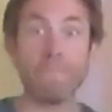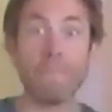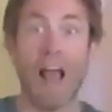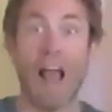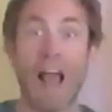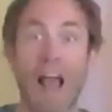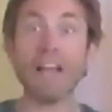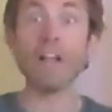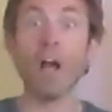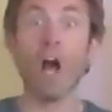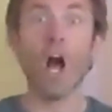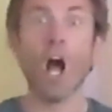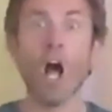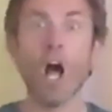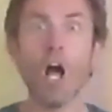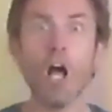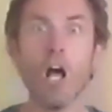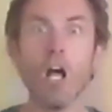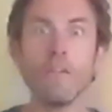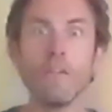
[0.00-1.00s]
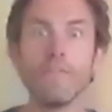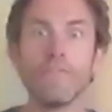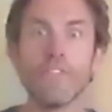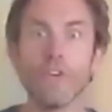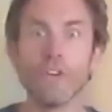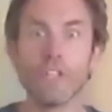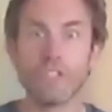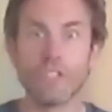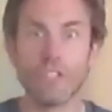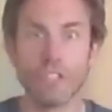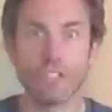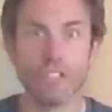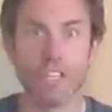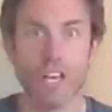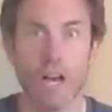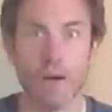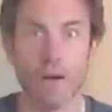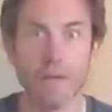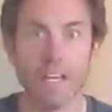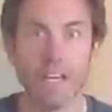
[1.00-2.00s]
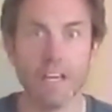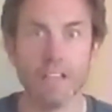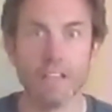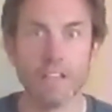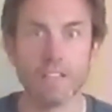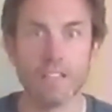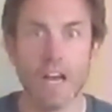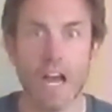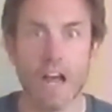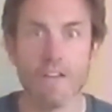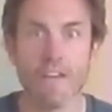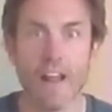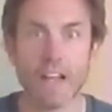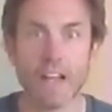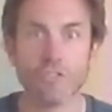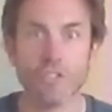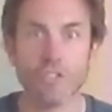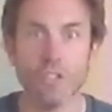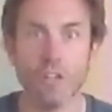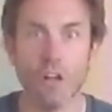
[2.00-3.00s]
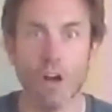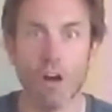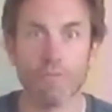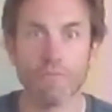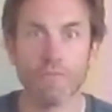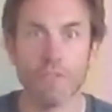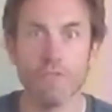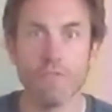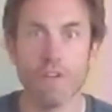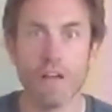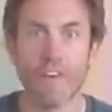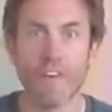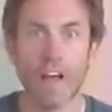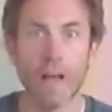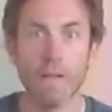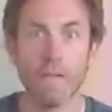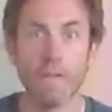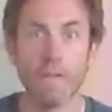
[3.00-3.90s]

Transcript: man heard voices coming in the direction of the river.